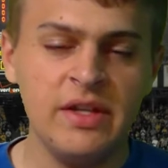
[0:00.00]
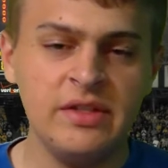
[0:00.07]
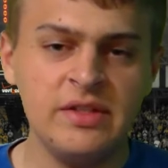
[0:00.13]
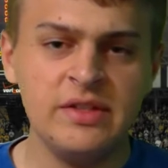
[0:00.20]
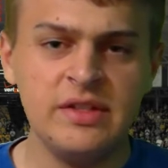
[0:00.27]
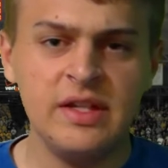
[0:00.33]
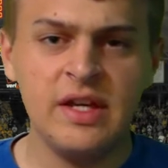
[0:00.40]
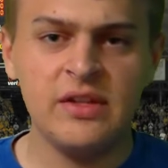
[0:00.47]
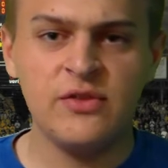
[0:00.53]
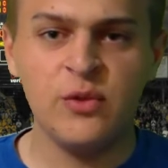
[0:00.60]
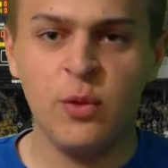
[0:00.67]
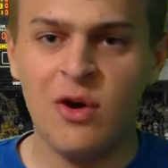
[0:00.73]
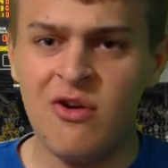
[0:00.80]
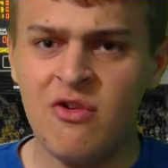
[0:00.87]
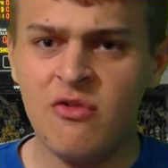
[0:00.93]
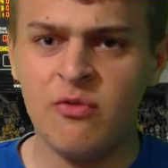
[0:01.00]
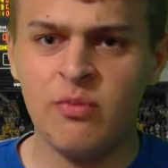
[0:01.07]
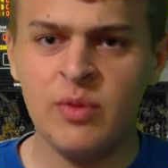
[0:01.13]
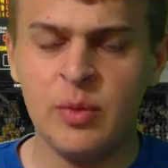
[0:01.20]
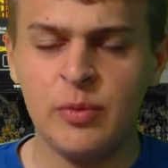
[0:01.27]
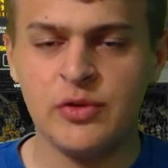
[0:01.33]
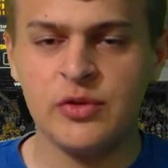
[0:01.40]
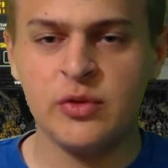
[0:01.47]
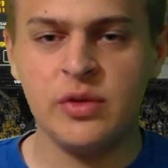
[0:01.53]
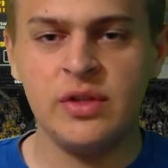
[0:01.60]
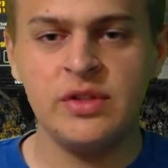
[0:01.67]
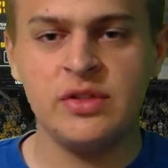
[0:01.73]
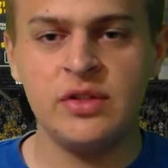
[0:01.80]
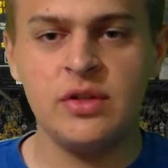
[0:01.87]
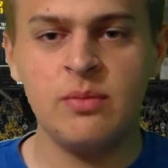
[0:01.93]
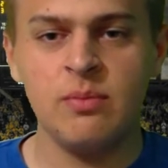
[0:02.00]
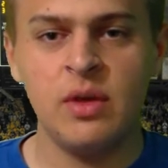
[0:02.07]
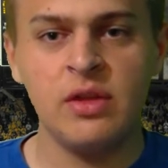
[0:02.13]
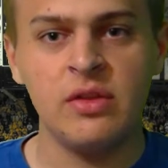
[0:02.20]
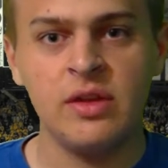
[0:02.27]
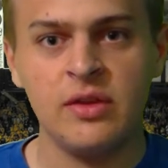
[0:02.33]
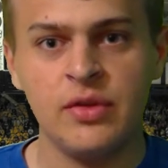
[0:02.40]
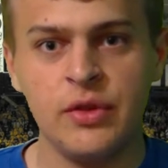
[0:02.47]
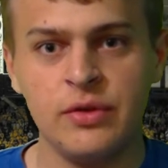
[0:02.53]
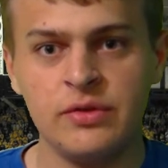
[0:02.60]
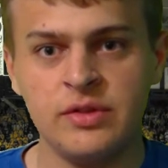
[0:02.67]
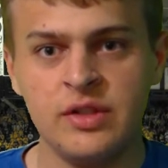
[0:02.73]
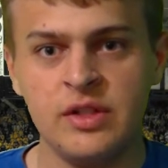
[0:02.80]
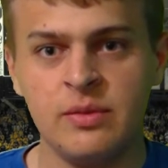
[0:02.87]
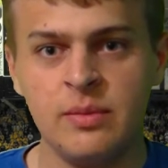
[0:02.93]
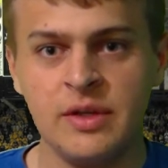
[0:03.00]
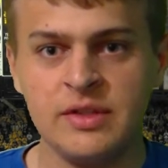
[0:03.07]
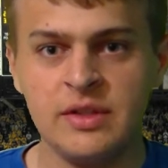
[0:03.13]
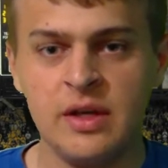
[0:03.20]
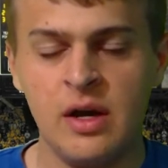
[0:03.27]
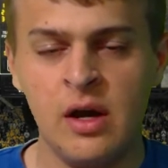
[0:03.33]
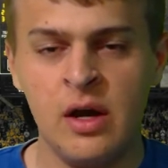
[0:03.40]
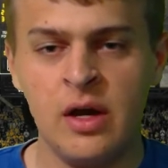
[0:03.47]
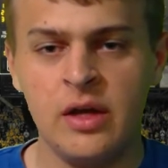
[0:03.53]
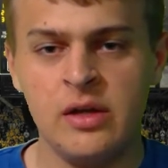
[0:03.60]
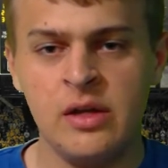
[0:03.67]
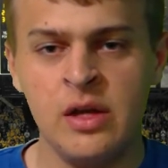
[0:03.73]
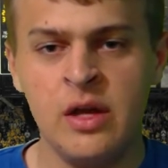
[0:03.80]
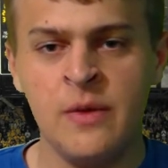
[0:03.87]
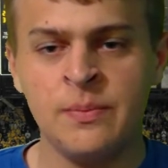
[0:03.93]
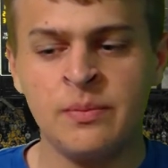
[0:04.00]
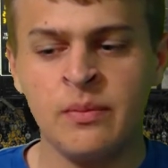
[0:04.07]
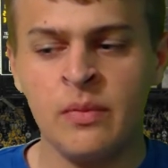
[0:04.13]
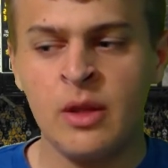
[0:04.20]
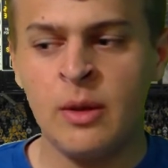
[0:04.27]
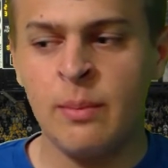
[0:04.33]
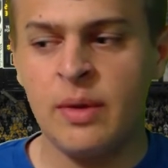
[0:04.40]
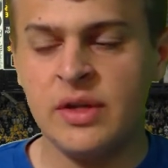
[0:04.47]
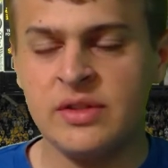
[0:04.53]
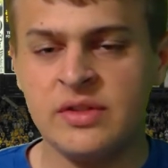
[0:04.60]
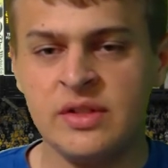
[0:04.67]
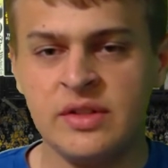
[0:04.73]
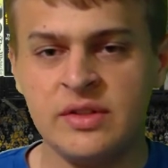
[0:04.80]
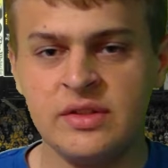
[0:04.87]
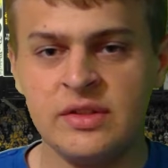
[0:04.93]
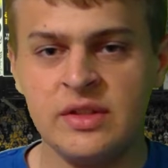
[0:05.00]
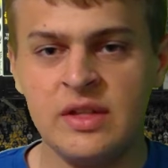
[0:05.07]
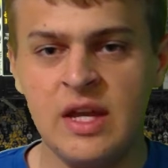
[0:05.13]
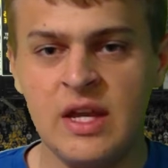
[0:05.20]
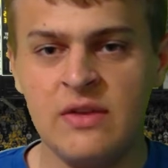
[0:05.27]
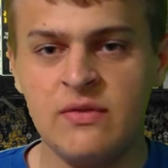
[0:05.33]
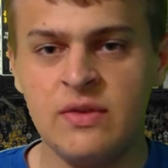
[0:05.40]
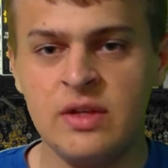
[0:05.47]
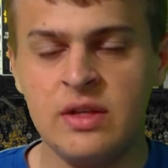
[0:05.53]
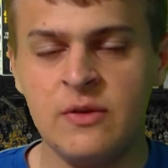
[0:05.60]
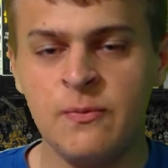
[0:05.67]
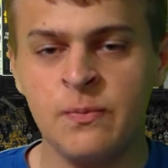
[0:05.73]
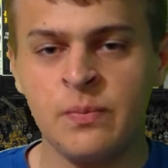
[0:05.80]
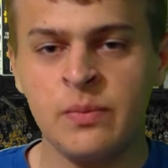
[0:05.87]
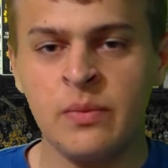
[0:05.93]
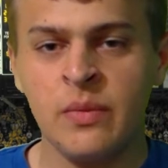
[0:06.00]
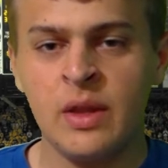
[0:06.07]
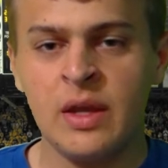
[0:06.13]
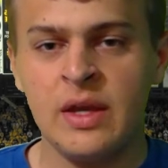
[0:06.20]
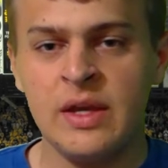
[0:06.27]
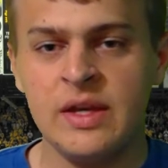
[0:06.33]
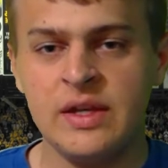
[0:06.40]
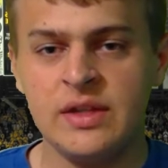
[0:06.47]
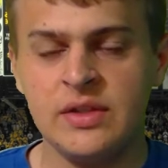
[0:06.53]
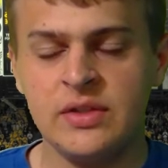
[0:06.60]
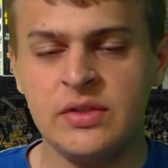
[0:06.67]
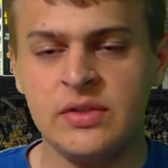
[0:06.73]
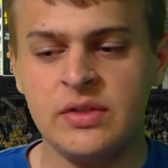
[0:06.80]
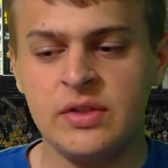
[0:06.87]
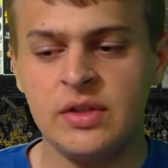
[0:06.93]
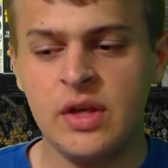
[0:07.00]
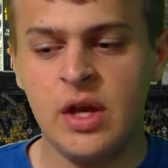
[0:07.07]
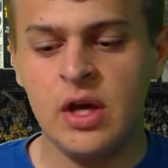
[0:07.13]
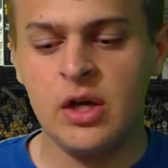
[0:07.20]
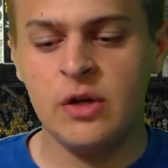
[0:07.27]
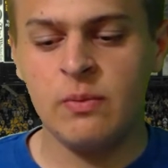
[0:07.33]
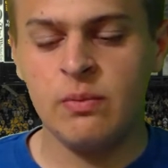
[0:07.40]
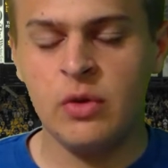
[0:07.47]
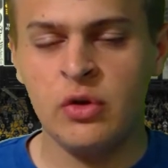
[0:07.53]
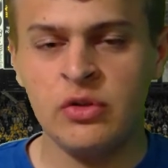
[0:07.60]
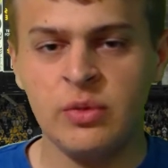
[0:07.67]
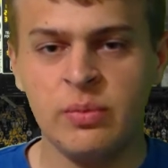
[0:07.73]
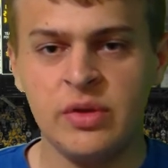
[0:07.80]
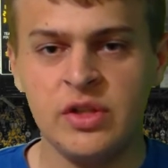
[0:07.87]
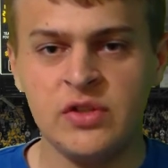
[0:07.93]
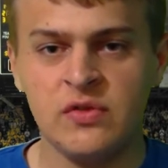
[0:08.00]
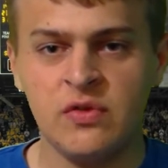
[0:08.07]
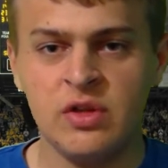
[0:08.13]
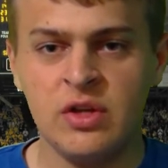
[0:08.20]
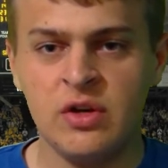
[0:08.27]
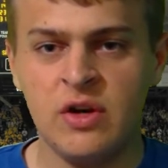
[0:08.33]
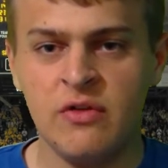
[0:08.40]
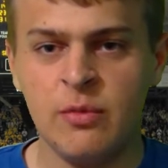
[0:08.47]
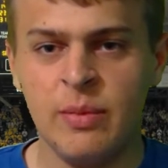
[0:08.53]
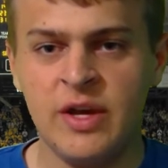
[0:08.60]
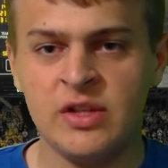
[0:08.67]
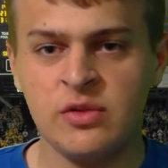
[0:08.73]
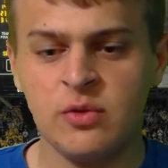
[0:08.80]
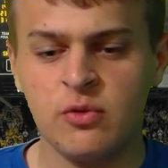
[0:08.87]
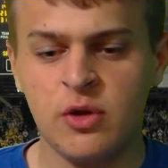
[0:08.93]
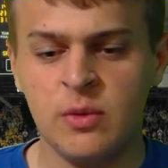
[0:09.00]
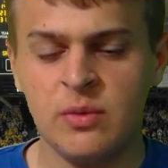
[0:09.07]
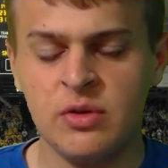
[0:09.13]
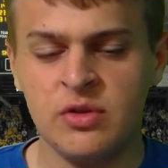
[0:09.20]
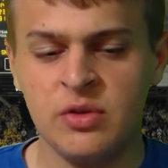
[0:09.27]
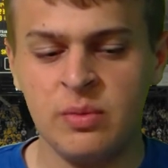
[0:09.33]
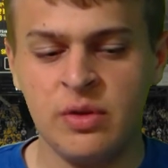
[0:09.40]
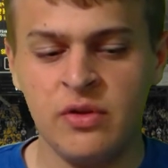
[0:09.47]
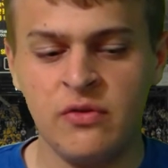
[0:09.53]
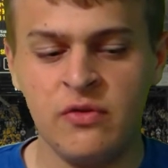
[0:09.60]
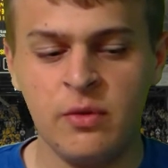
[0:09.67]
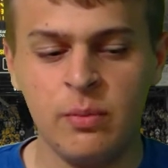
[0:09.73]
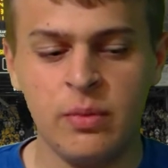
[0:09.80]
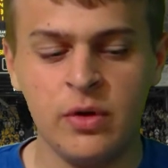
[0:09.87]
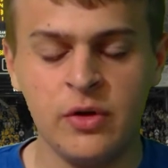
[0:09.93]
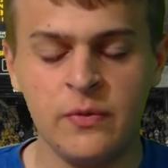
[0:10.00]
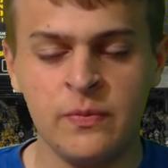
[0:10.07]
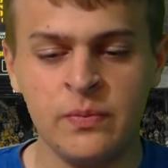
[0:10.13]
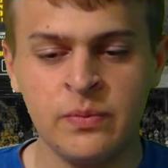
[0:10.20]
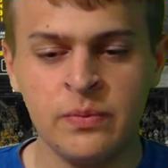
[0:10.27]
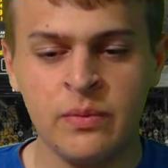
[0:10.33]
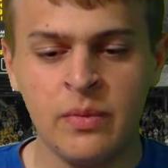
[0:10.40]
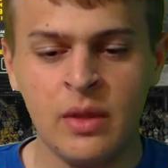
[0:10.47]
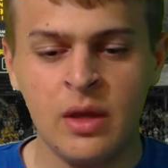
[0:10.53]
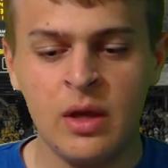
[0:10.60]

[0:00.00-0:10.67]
the ACC had 12 members already, so you might think 13 makes it odd. But since Navy is only plays, they don't have a basketball program, they only play football.